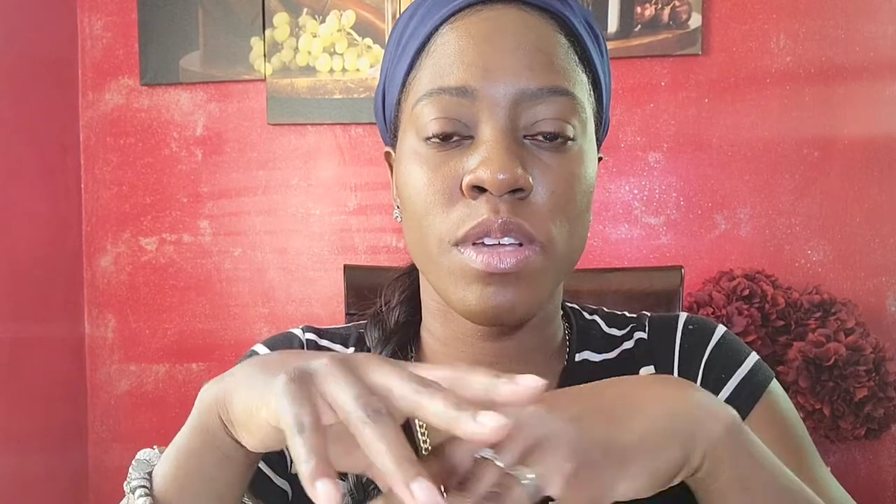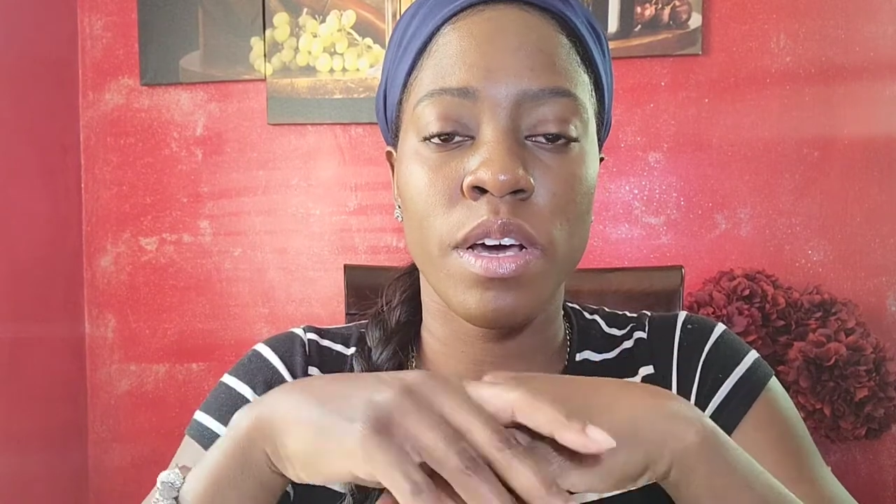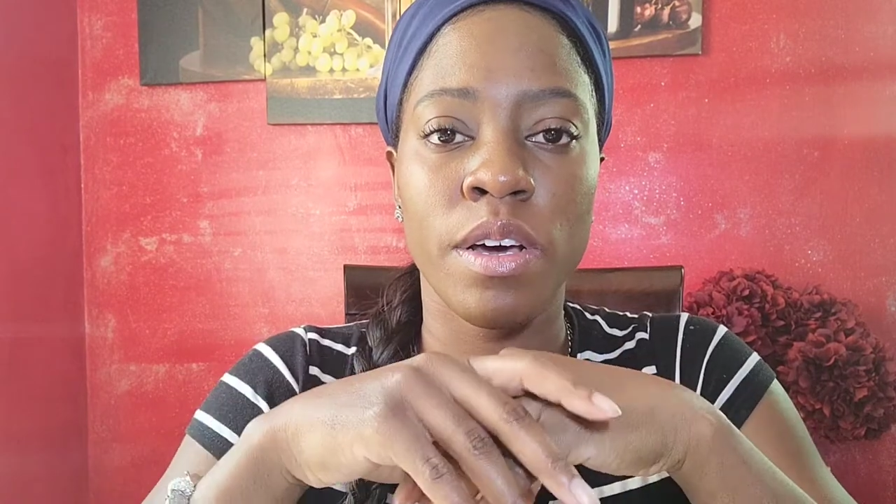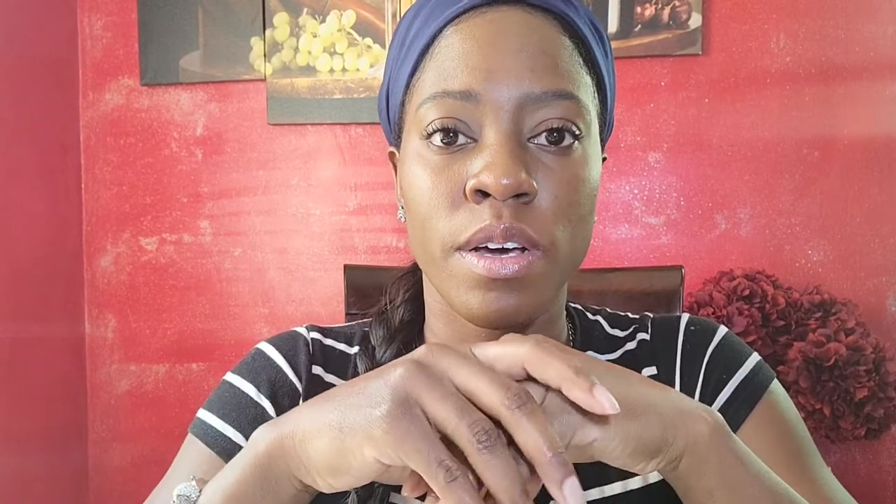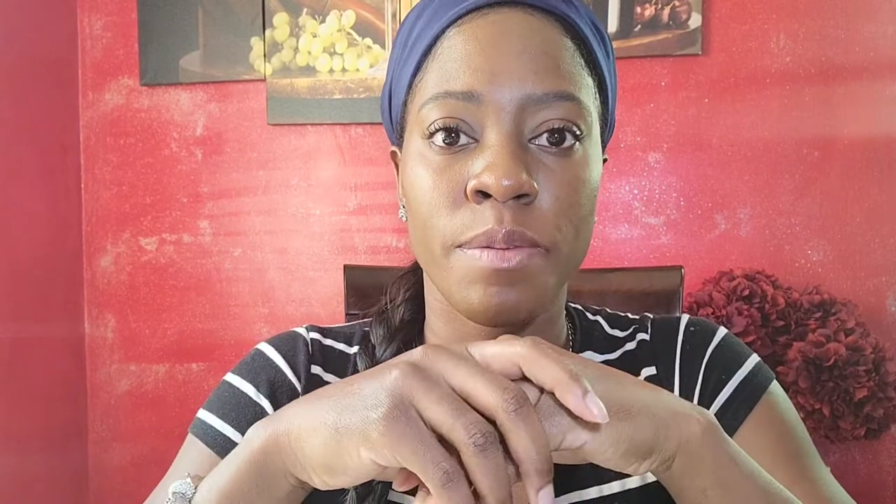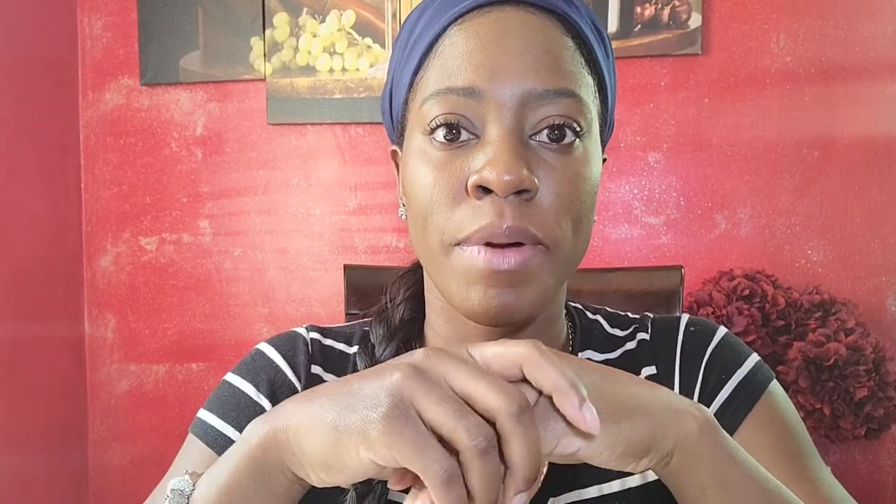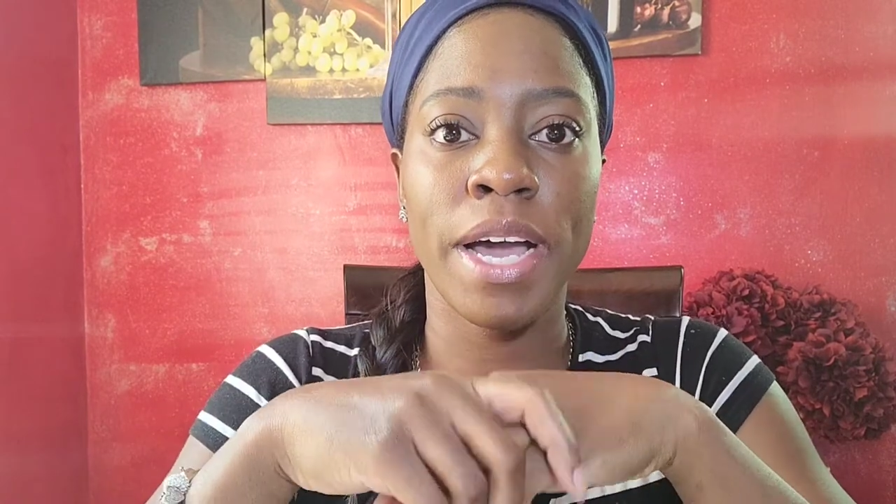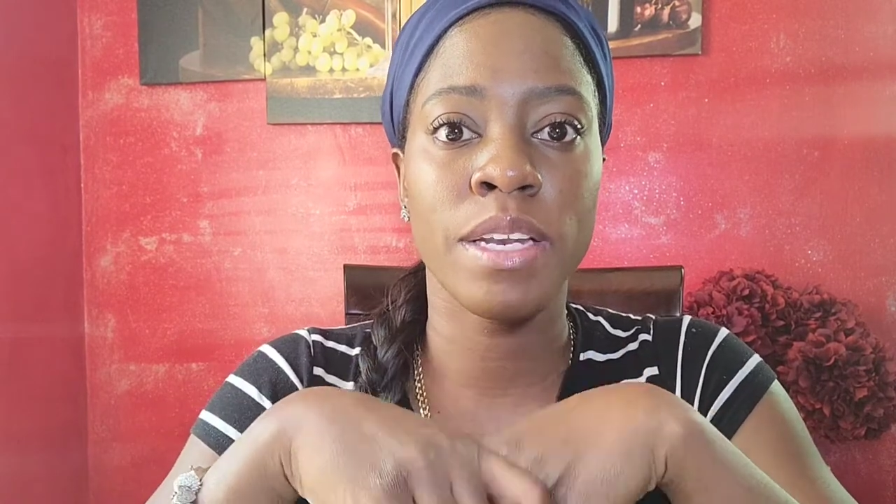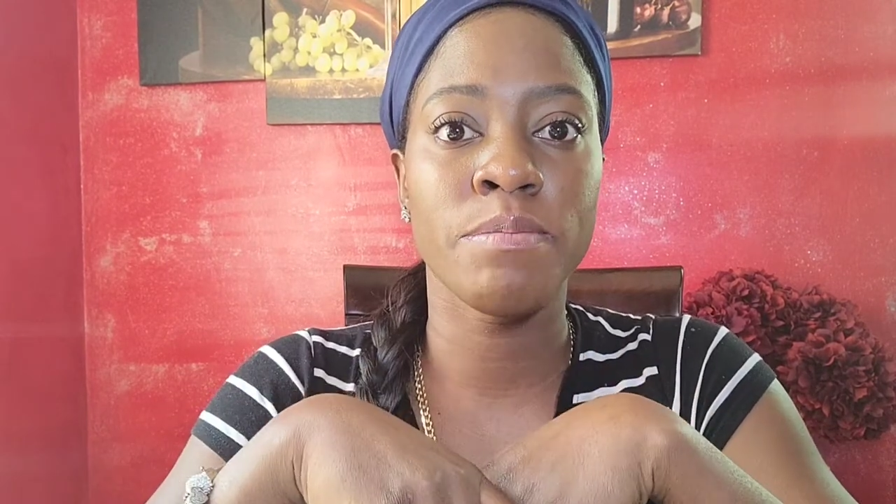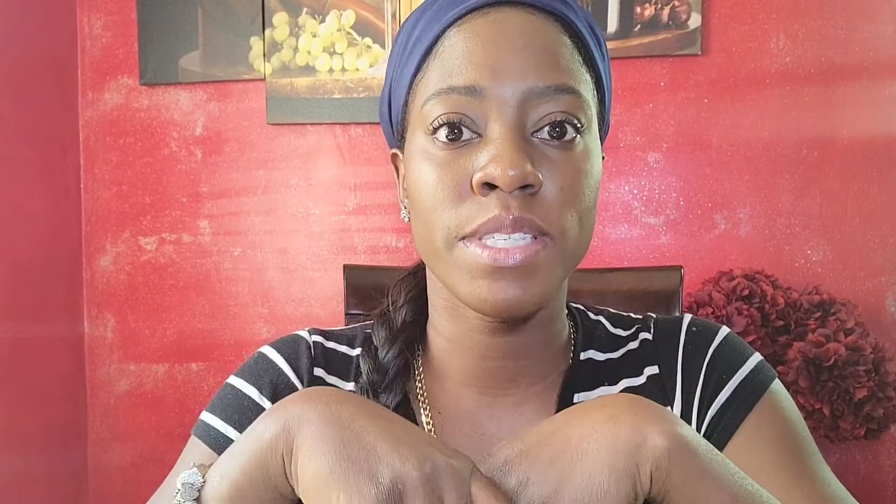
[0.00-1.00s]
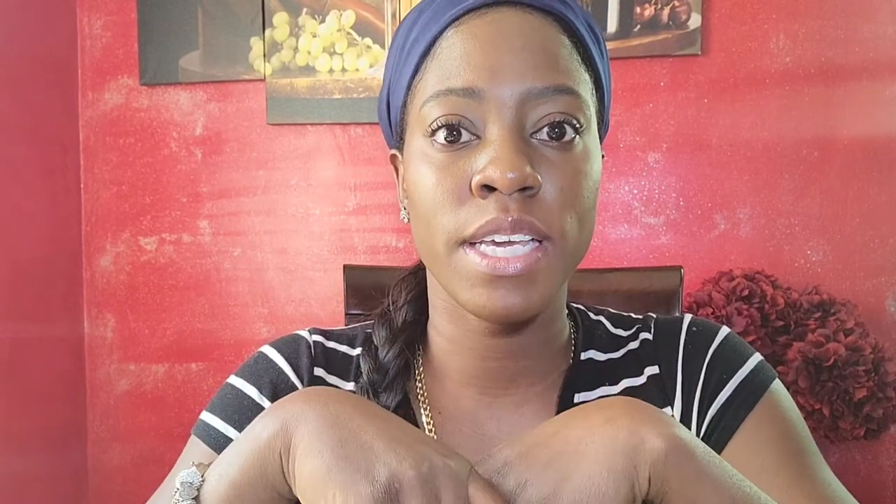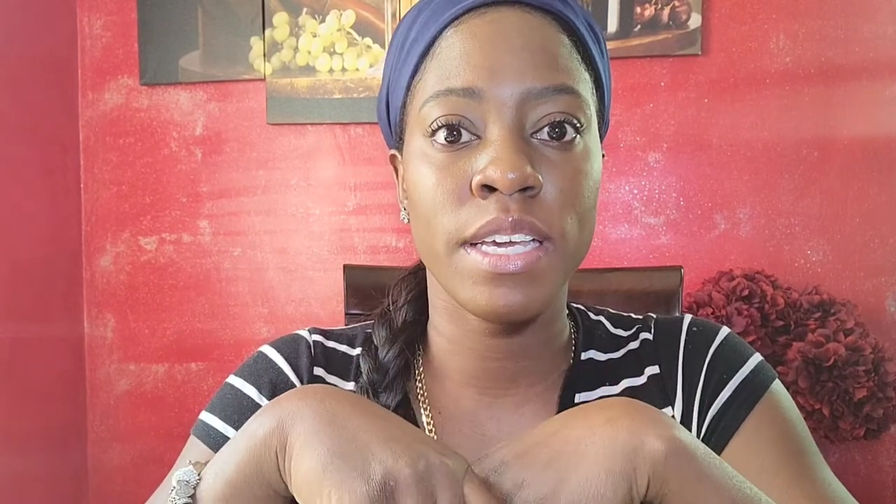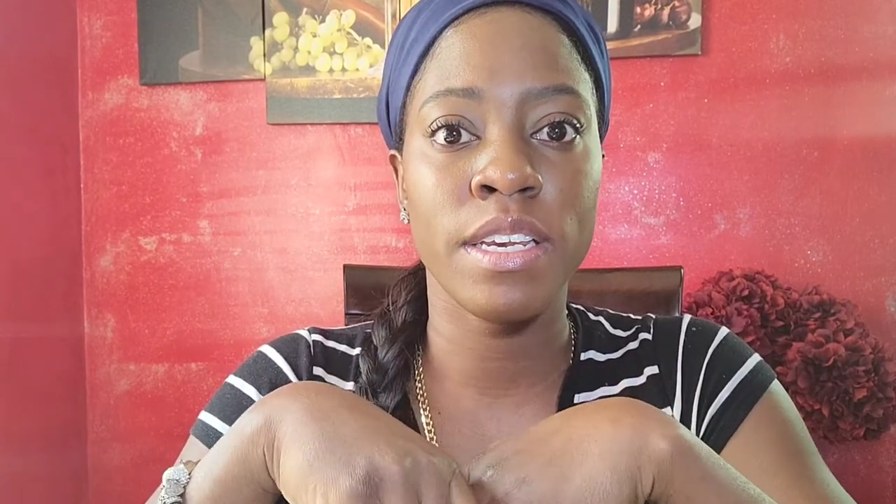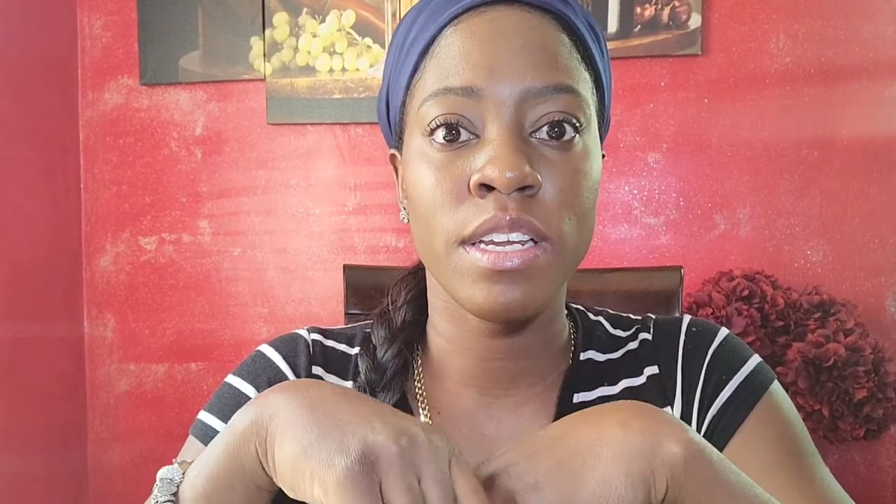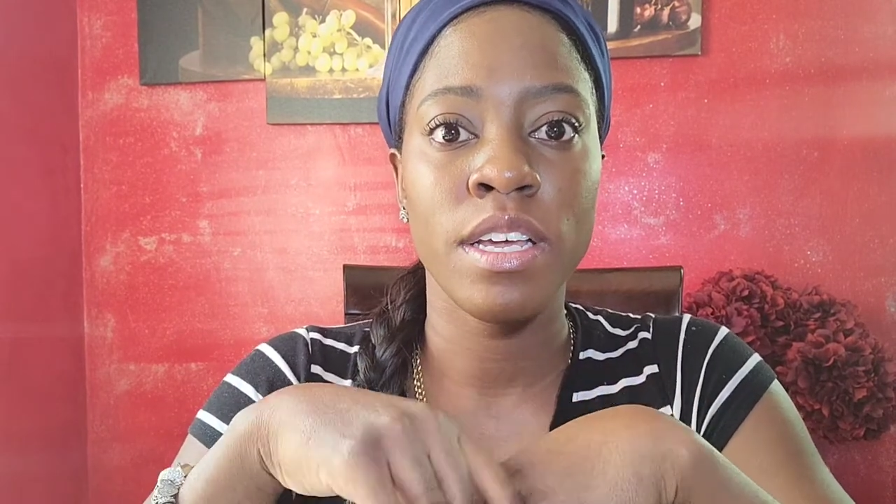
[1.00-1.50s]
items
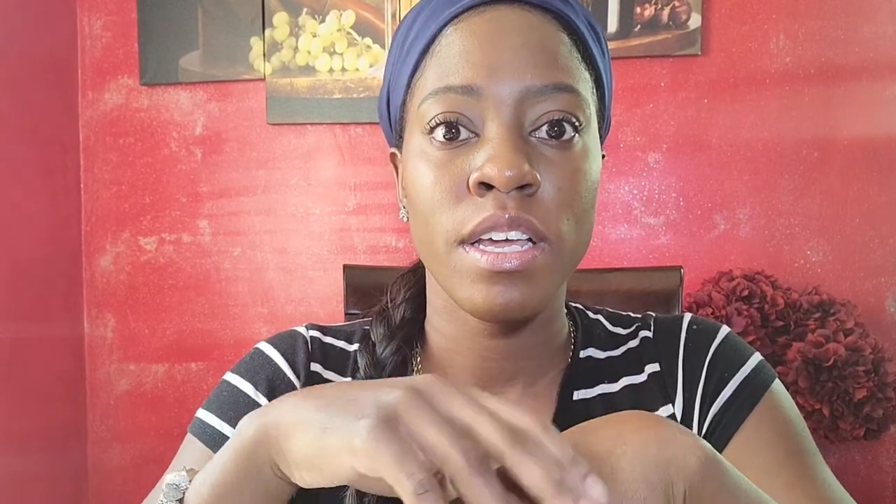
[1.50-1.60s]
in